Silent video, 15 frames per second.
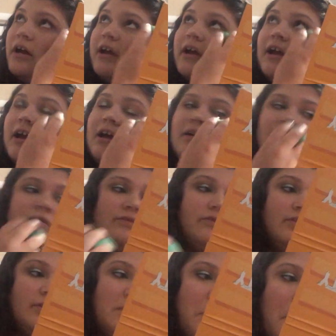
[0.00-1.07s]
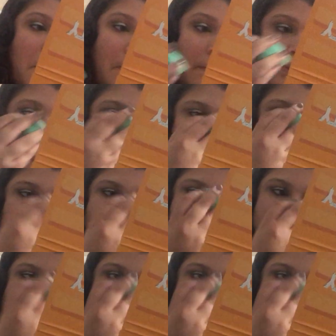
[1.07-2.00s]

I have is.